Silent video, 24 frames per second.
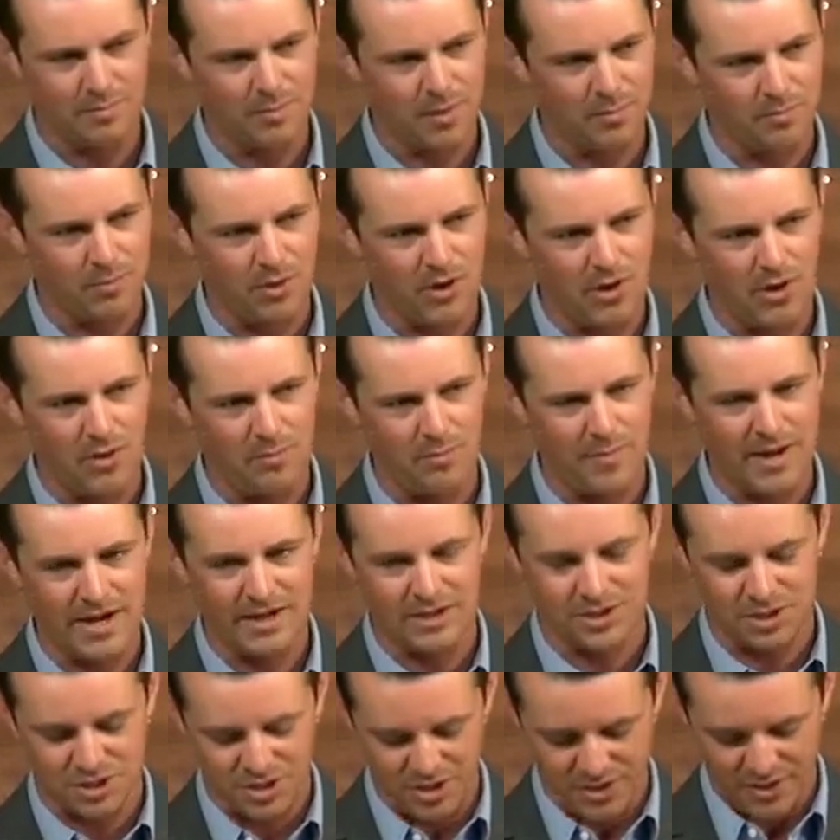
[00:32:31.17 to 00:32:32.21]
but Paul
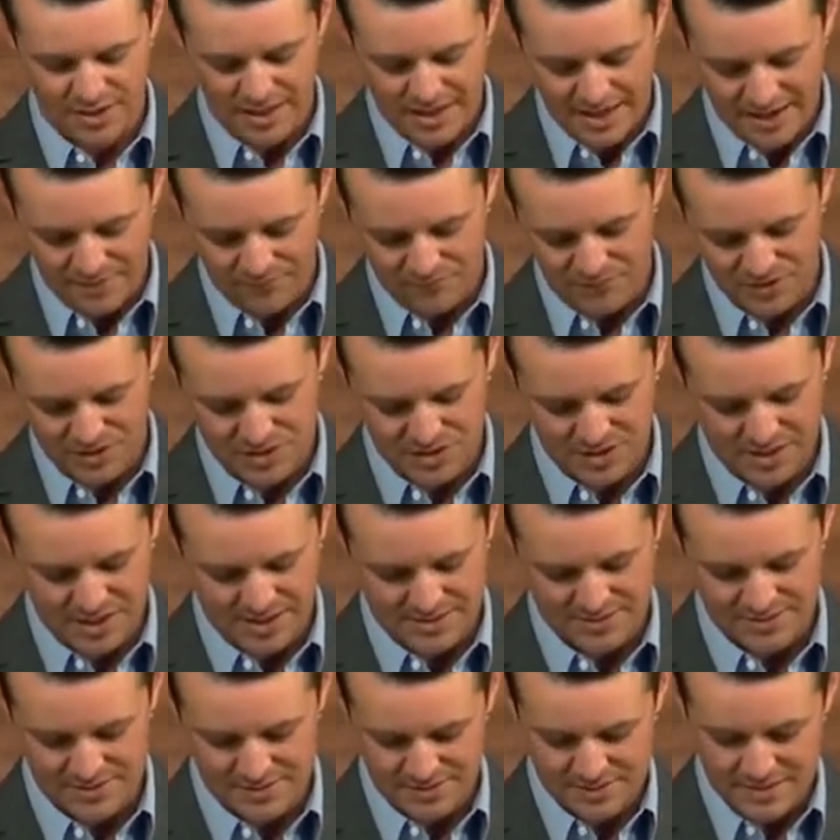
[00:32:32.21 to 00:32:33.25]
makes sure and
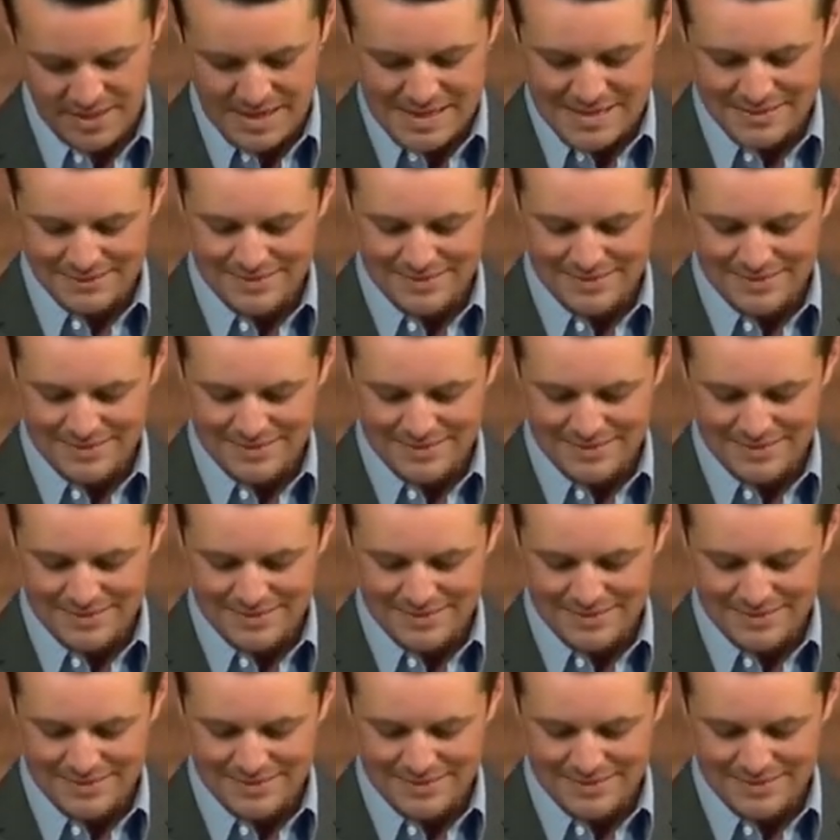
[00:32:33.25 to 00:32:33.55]
emphasizes